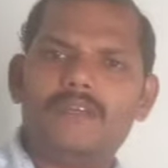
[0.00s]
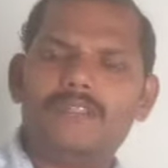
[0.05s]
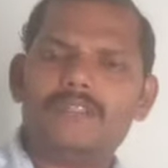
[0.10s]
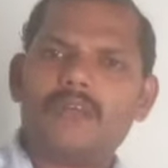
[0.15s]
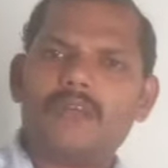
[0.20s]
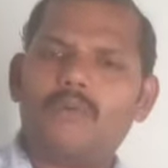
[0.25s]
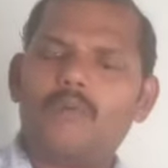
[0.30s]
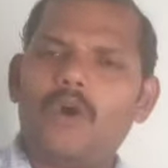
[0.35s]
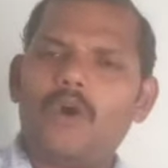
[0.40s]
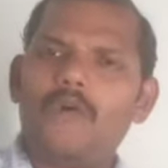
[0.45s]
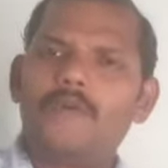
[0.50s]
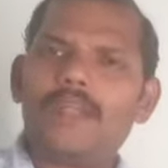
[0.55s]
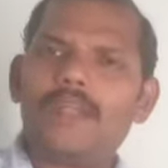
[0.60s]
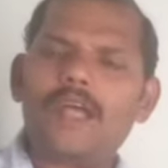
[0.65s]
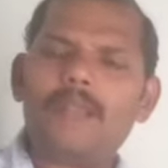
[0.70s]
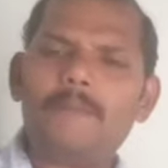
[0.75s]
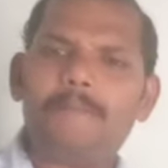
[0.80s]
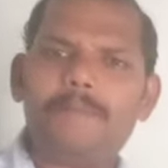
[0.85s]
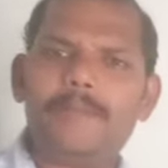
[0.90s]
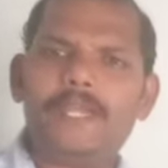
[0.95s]
The
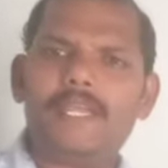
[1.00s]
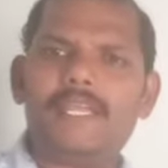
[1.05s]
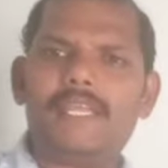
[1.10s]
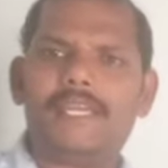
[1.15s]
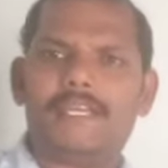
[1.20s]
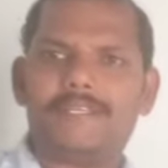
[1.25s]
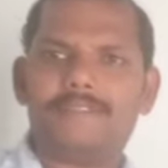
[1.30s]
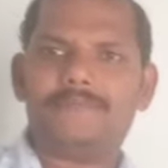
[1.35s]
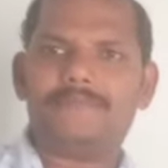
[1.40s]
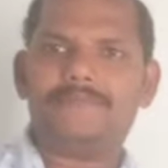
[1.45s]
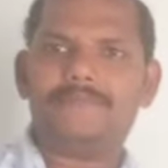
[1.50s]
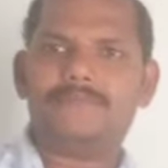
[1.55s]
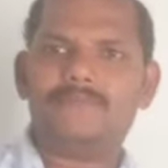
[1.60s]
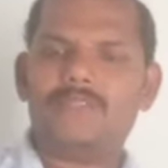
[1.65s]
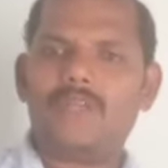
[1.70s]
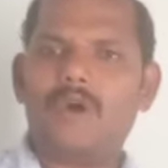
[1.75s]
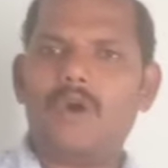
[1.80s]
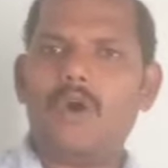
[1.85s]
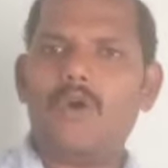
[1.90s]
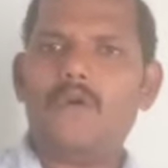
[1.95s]
overall
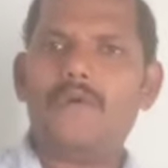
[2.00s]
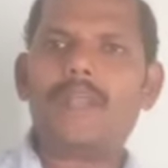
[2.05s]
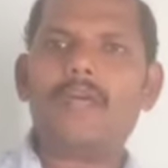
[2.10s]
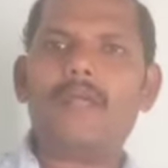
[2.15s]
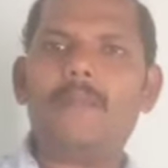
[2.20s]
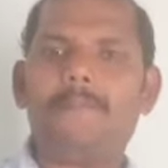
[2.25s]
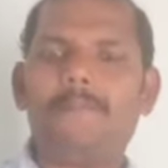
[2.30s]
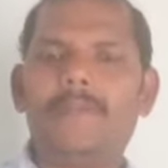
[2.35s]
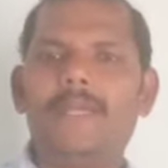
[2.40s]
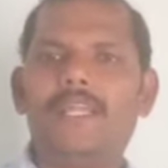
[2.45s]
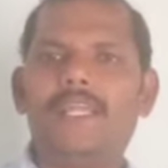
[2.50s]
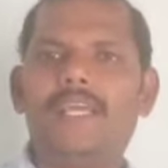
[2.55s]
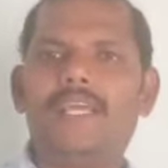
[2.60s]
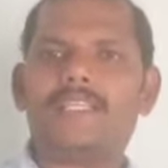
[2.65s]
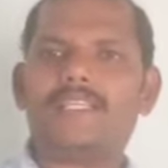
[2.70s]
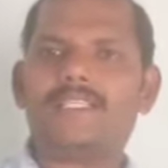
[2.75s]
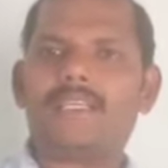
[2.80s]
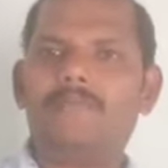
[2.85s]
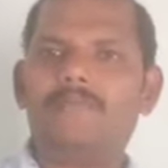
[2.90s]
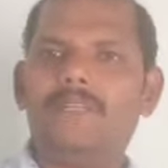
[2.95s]

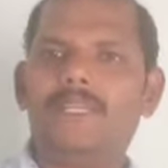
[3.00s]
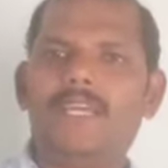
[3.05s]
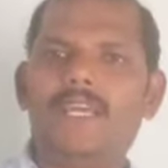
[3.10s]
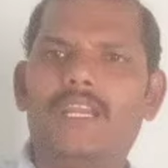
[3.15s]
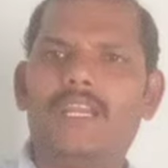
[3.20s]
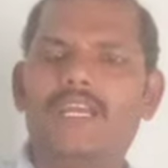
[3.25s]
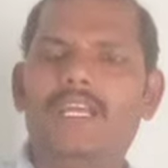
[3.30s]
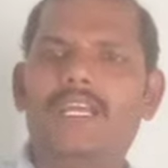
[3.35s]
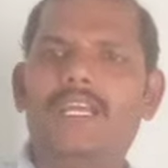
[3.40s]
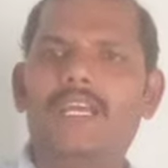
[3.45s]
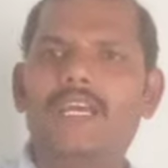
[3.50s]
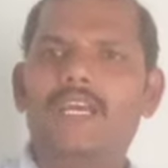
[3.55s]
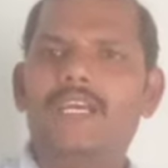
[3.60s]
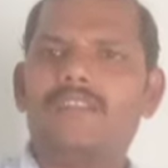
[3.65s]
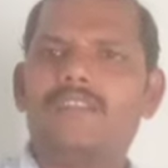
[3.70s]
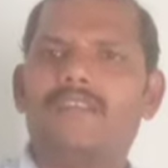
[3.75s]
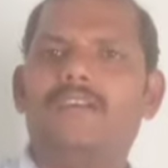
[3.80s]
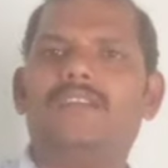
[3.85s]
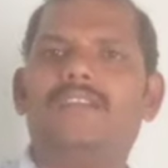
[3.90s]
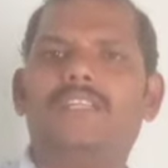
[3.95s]
period, some nearly
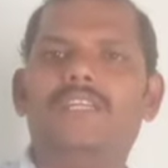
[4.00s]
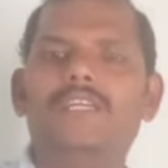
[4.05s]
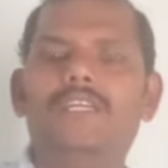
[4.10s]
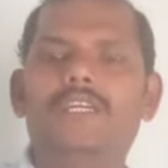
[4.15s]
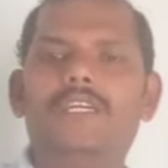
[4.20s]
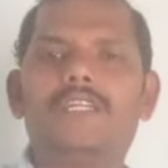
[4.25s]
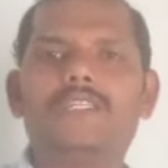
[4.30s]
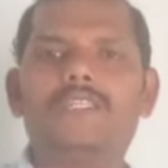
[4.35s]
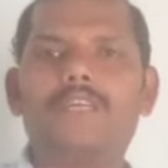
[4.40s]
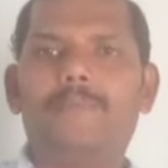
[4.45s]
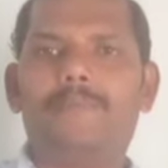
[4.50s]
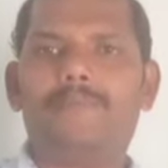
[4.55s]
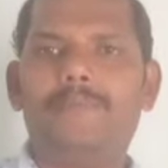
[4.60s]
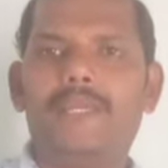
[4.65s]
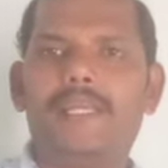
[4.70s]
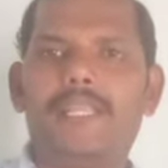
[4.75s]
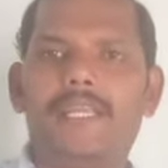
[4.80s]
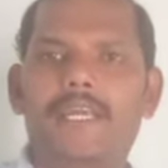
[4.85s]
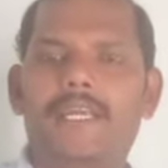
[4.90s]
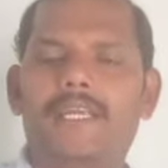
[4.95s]
30 years of
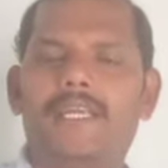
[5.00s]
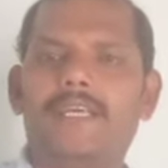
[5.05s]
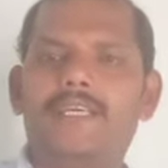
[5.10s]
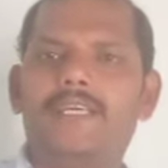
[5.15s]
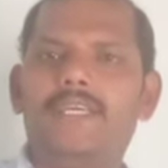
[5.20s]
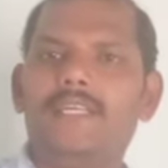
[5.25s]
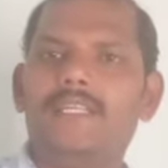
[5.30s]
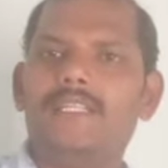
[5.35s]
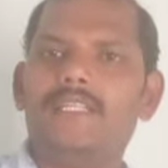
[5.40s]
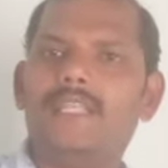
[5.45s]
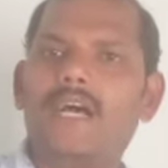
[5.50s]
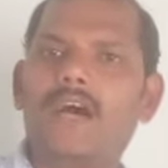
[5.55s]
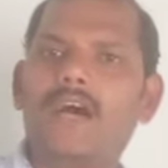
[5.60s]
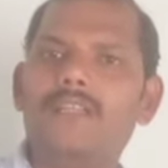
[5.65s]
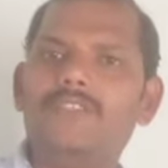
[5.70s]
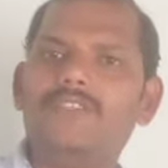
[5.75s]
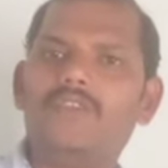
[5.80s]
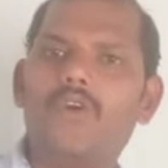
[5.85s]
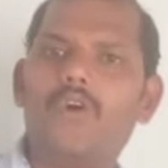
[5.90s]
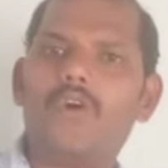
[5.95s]
period,
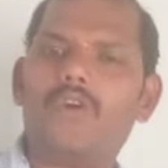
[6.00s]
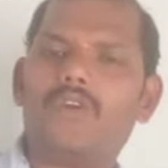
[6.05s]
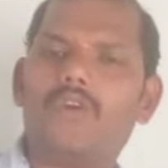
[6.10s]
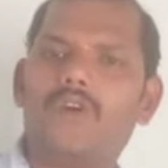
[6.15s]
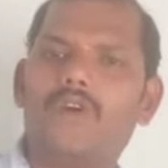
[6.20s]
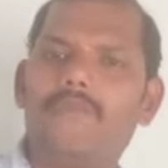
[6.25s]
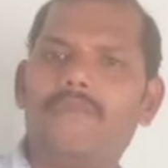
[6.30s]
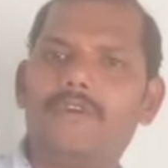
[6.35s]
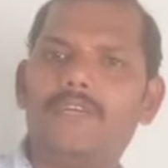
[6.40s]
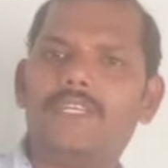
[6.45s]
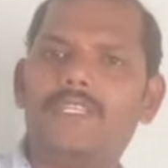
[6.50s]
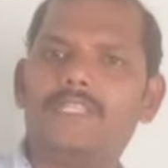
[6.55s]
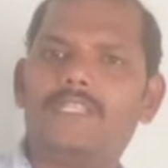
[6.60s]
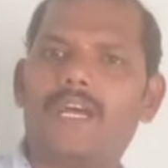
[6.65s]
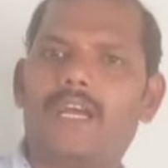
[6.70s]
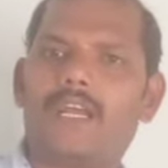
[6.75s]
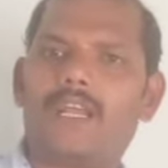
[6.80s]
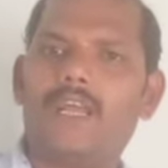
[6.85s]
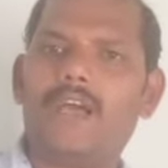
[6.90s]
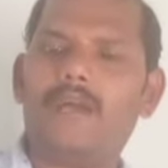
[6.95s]
the geographers,
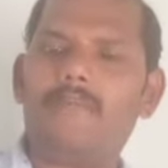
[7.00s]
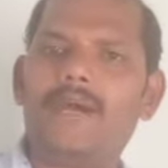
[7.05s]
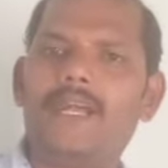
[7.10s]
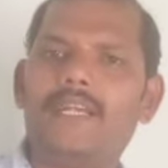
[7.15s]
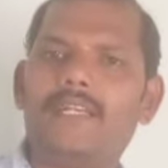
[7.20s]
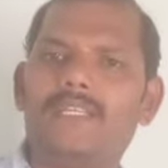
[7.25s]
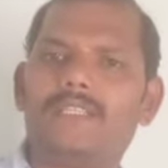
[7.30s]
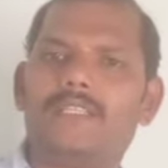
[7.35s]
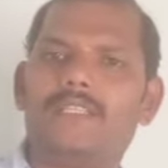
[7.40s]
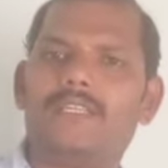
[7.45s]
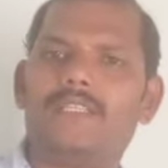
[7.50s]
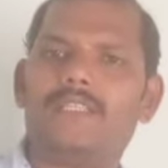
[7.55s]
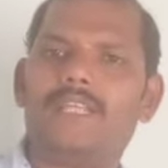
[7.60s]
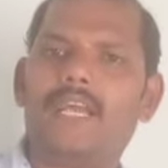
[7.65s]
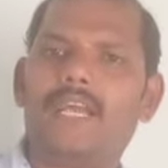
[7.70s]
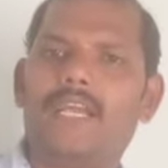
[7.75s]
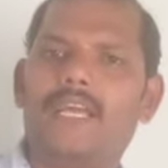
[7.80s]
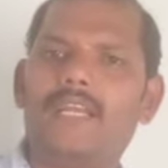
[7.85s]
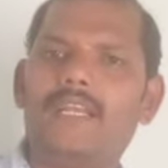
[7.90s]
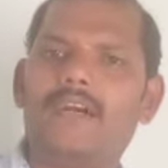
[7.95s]
the climatic,
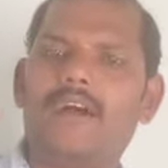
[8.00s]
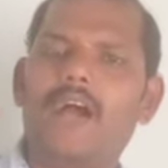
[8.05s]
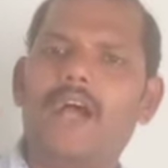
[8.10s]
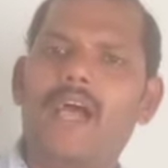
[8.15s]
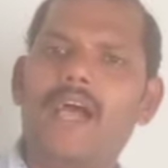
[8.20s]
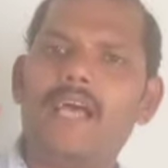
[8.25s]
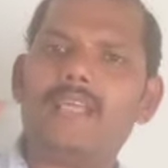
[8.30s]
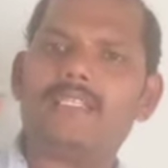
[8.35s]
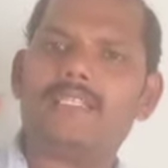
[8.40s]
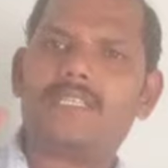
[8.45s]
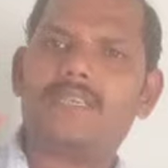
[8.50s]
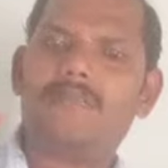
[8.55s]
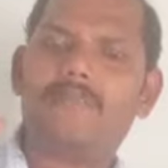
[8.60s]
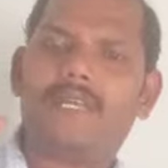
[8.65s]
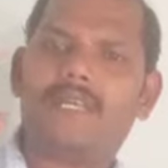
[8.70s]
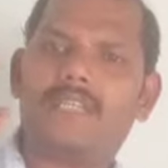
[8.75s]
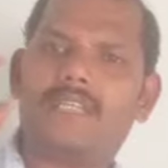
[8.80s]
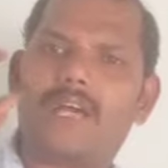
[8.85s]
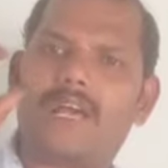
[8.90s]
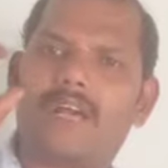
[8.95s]
they can
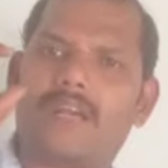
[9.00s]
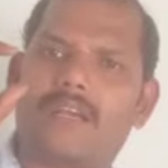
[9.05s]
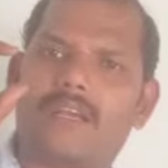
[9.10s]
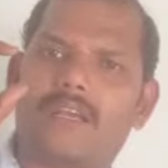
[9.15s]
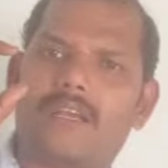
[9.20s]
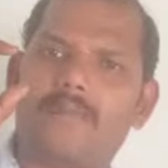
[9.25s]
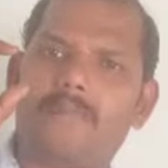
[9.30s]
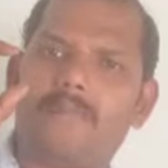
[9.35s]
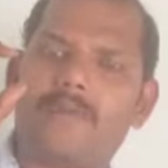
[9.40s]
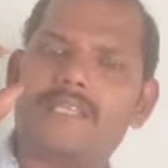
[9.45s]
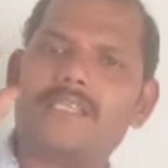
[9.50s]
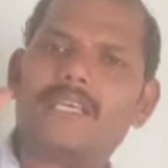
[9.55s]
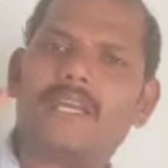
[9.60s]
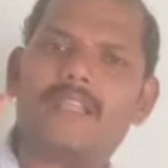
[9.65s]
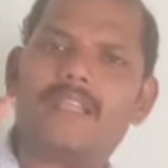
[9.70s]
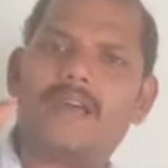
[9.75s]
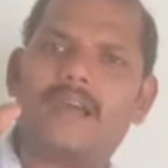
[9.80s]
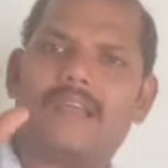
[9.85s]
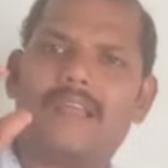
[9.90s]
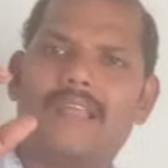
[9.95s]
estimate, measure
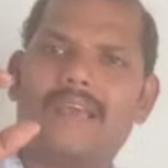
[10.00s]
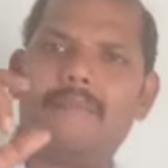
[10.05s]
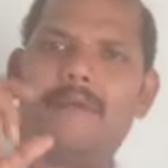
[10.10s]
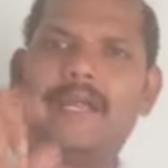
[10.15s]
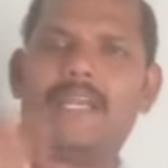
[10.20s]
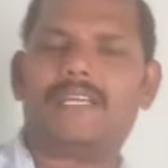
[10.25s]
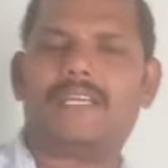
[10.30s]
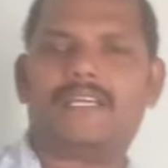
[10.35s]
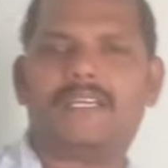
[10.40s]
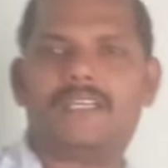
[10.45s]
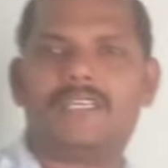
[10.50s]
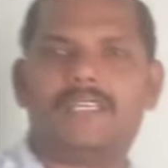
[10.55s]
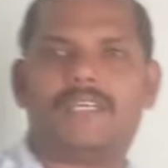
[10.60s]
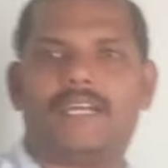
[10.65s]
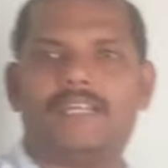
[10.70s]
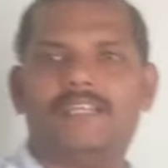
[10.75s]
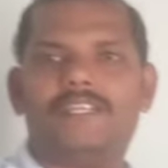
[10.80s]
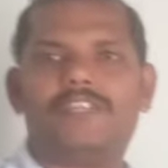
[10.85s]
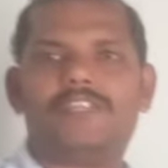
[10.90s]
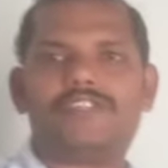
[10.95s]
the climatic
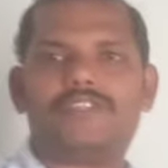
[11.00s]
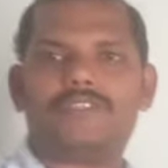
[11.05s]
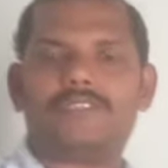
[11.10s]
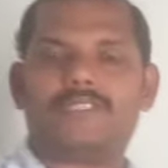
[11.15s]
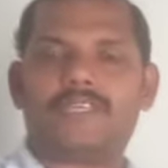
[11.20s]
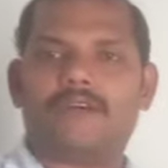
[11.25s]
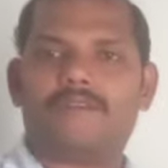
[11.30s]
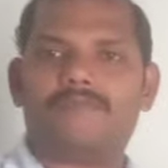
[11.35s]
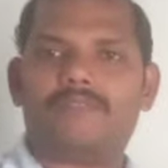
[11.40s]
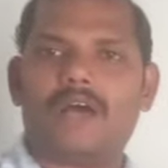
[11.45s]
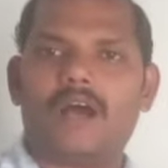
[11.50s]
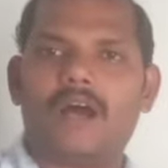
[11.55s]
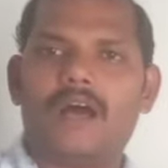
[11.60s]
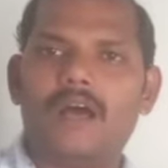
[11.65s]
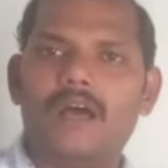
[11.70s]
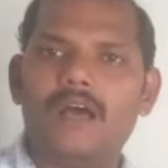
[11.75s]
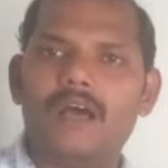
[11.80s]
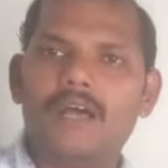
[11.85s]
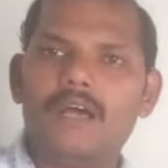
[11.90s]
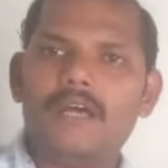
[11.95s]
conditions of
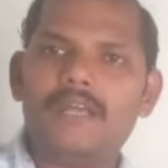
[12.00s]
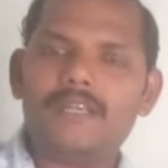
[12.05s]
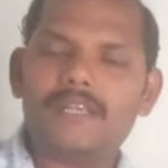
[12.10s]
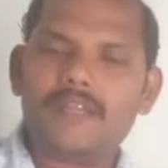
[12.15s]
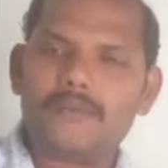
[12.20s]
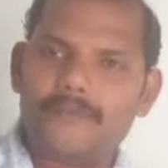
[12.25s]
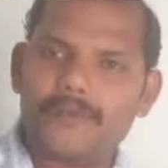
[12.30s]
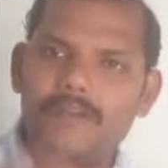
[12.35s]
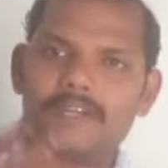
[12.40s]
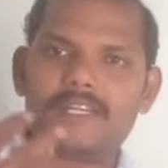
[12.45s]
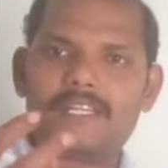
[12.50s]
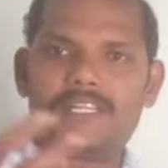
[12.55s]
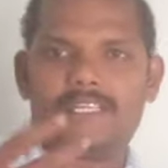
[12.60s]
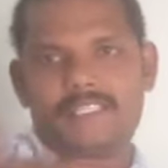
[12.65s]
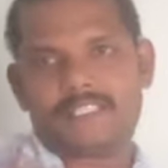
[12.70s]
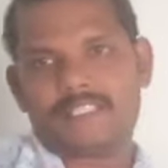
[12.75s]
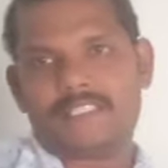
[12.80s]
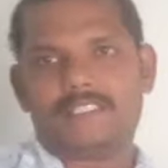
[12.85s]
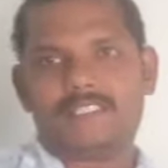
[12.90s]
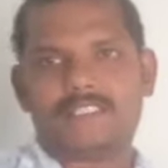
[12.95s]
the different
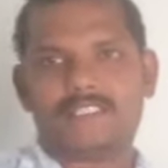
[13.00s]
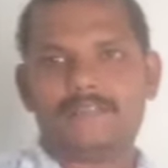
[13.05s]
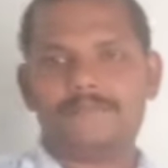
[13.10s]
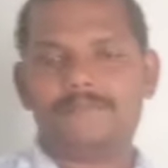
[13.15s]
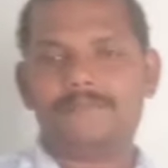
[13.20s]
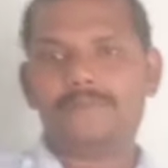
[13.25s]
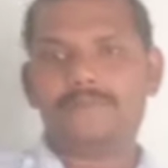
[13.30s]
regions.